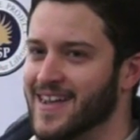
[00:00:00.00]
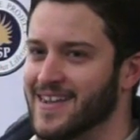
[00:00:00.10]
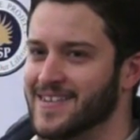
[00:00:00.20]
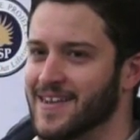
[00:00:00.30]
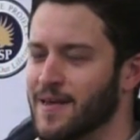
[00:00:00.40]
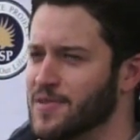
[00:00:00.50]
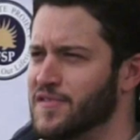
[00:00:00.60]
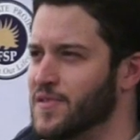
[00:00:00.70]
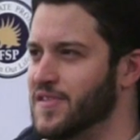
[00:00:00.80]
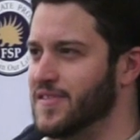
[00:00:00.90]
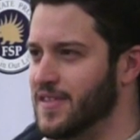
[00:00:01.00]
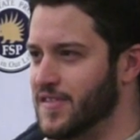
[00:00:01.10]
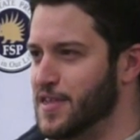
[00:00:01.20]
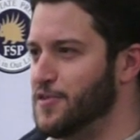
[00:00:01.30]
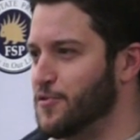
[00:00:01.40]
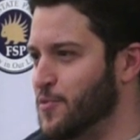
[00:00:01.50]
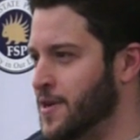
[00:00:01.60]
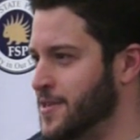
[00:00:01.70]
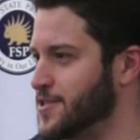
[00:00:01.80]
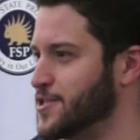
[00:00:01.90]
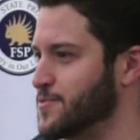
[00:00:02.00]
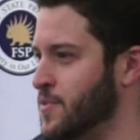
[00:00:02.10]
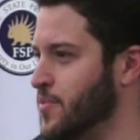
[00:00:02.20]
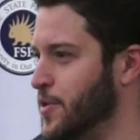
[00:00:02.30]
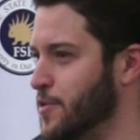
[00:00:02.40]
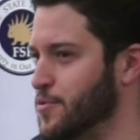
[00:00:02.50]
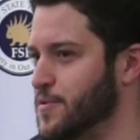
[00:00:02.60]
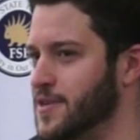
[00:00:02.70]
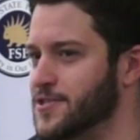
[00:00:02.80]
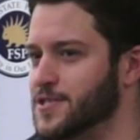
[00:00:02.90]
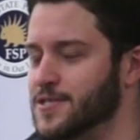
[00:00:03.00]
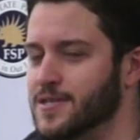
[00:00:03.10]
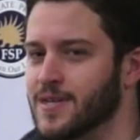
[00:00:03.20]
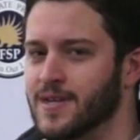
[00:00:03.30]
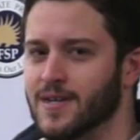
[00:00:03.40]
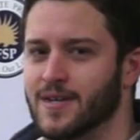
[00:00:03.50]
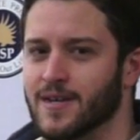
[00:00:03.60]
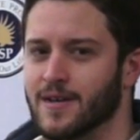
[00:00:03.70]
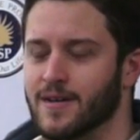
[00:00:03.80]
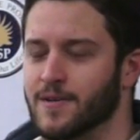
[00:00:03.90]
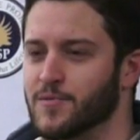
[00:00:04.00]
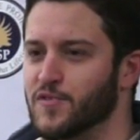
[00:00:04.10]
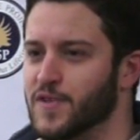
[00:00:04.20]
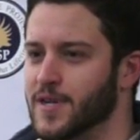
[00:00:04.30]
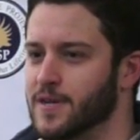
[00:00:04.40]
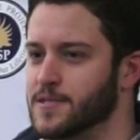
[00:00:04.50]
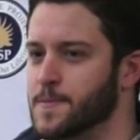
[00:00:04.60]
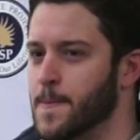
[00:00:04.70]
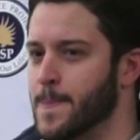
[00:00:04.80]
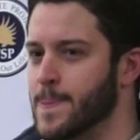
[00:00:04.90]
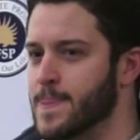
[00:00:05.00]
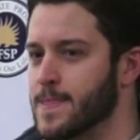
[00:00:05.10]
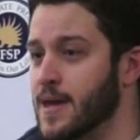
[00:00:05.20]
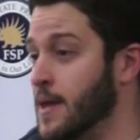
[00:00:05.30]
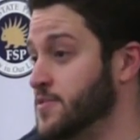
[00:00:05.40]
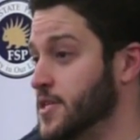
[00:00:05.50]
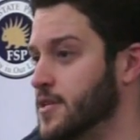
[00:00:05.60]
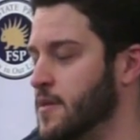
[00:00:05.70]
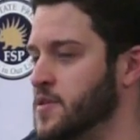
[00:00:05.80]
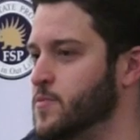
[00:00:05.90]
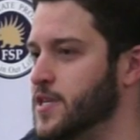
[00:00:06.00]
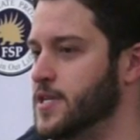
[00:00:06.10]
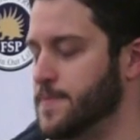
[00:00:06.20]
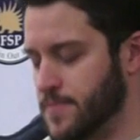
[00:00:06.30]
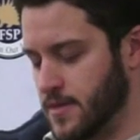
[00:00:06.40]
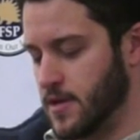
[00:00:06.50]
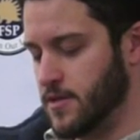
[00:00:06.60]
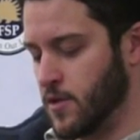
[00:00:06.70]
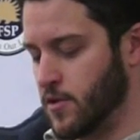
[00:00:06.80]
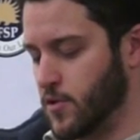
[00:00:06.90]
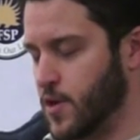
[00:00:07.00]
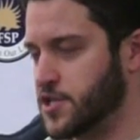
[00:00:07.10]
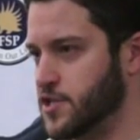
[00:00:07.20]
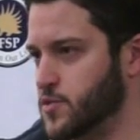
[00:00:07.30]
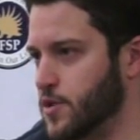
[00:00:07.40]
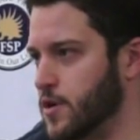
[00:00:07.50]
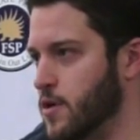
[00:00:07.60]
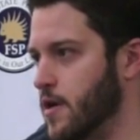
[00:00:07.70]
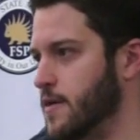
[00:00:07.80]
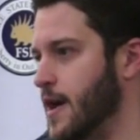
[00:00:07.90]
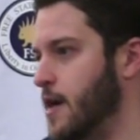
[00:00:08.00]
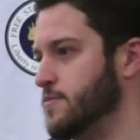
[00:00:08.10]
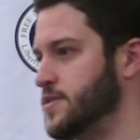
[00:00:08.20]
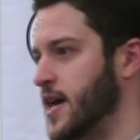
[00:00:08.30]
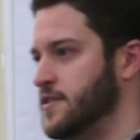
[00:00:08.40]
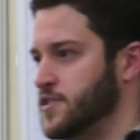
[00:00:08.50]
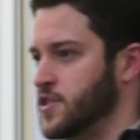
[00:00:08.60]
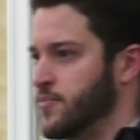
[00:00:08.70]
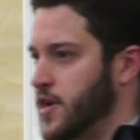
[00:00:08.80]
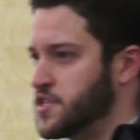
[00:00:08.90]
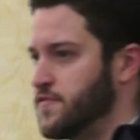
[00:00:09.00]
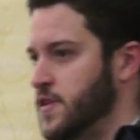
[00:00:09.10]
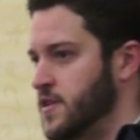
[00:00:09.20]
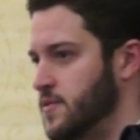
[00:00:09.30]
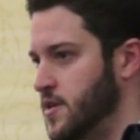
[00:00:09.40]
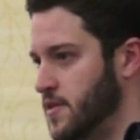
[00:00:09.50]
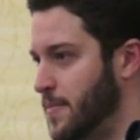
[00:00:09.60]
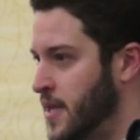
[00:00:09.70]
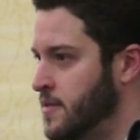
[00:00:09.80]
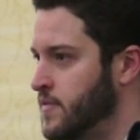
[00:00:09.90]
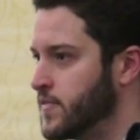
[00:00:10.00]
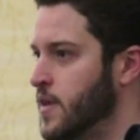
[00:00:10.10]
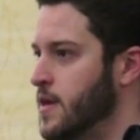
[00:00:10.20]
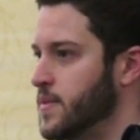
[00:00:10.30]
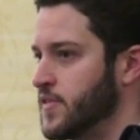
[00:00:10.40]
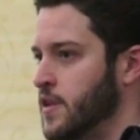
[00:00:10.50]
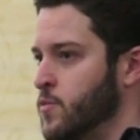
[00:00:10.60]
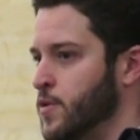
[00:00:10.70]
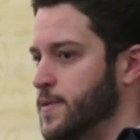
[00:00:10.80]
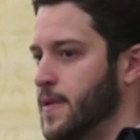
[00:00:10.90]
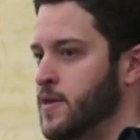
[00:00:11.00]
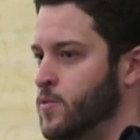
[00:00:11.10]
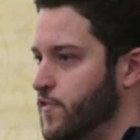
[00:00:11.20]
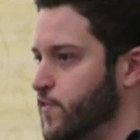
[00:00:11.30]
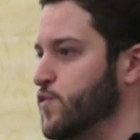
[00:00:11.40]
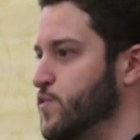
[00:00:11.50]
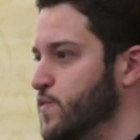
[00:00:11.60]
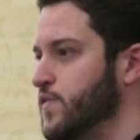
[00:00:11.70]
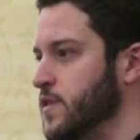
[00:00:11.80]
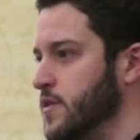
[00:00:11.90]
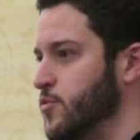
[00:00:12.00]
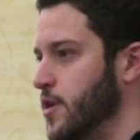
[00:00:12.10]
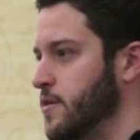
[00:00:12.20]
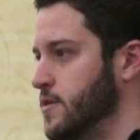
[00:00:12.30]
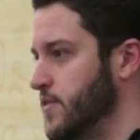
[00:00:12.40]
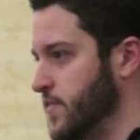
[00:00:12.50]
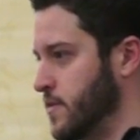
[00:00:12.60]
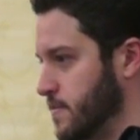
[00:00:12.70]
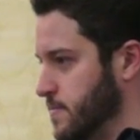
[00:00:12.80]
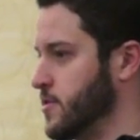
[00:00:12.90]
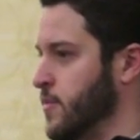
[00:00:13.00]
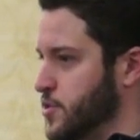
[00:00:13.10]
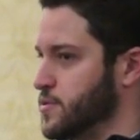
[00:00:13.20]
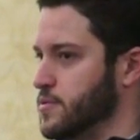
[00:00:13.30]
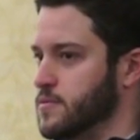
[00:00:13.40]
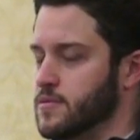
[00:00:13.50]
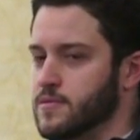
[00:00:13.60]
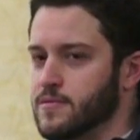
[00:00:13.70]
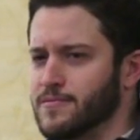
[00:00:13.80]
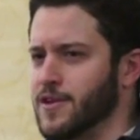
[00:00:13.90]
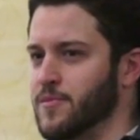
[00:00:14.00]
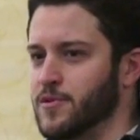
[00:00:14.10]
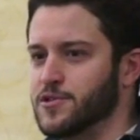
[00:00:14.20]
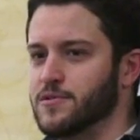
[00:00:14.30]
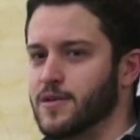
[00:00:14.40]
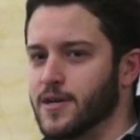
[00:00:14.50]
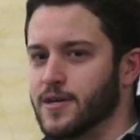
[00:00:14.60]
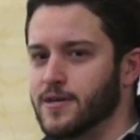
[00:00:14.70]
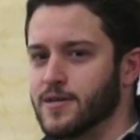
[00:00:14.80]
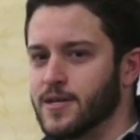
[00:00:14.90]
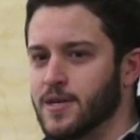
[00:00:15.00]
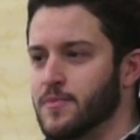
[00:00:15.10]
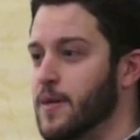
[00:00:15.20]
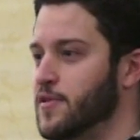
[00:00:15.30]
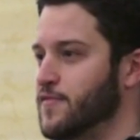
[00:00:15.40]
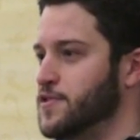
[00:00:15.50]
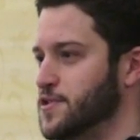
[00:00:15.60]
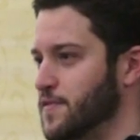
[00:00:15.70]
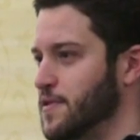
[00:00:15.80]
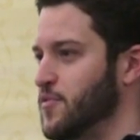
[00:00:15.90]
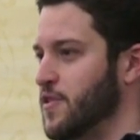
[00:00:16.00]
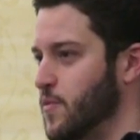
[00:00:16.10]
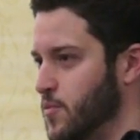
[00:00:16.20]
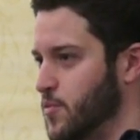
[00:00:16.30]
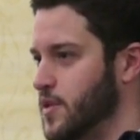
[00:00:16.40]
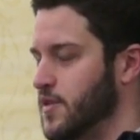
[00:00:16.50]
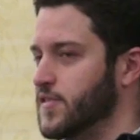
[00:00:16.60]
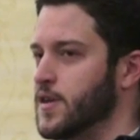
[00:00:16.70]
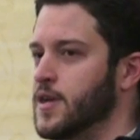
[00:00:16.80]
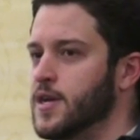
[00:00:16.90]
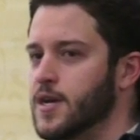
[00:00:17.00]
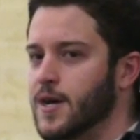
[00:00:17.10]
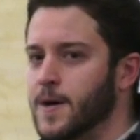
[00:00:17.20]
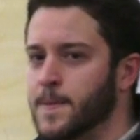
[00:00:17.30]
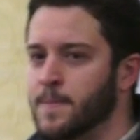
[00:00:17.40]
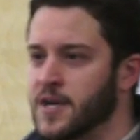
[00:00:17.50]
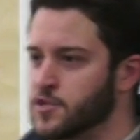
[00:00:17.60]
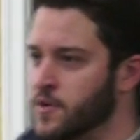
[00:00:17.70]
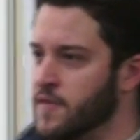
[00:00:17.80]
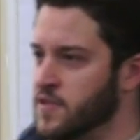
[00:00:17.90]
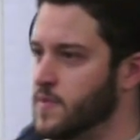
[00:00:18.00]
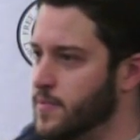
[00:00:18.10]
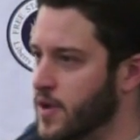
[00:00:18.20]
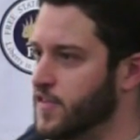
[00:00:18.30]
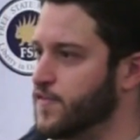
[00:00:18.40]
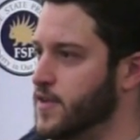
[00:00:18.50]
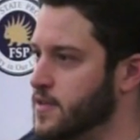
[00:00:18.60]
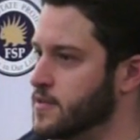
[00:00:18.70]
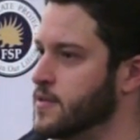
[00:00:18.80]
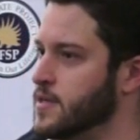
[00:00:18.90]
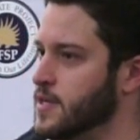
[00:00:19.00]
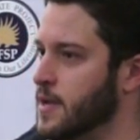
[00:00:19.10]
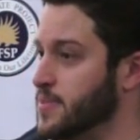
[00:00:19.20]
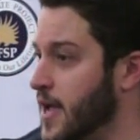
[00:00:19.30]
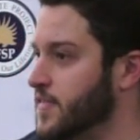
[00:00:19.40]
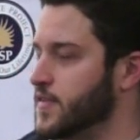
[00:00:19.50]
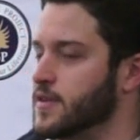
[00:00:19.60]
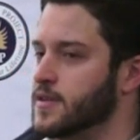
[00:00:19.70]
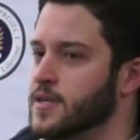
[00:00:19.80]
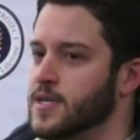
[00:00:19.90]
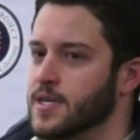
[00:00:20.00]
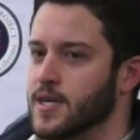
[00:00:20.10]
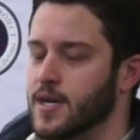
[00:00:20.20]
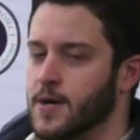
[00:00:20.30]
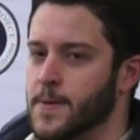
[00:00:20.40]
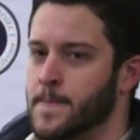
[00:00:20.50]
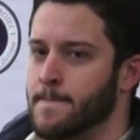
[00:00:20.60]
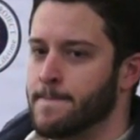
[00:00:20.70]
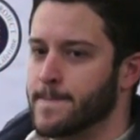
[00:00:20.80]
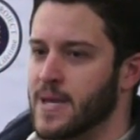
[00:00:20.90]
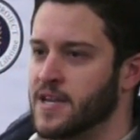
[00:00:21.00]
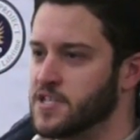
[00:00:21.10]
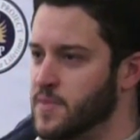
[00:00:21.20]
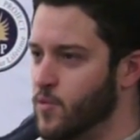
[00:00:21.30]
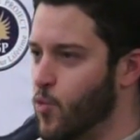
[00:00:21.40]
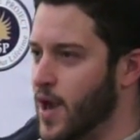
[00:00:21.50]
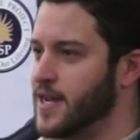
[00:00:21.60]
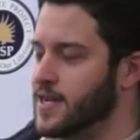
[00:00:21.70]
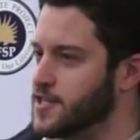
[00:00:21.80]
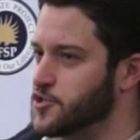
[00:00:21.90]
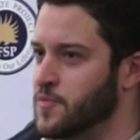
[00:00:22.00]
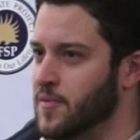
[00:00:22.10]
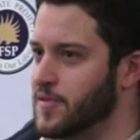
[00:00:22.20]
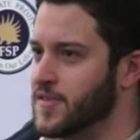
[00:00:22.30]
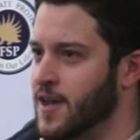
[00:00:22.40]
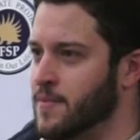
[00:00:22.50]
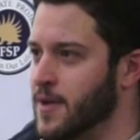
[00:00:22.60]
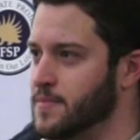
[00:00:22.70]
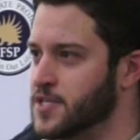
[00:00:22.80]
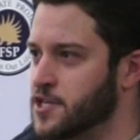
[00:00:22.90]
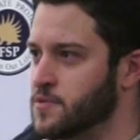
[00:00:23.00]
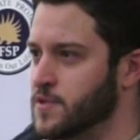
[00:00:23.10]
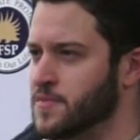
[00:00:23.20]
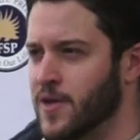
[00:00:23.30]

And uh, I believe it was one of these, these Eagle 1-inch, 1.03-inch uh, roofing nails. And that was it. I mean, we, the, the only other questions were, all right, how tight does the compression fit need to be on the pins? Because I didn't want, I didn't want screws in the Liberator, at least in the commercial, not commercial, uh, public version of the library that we release. Um, I just want everything to be press fit and plastic. Um, and it to be white. I just remember at the time my obsession was.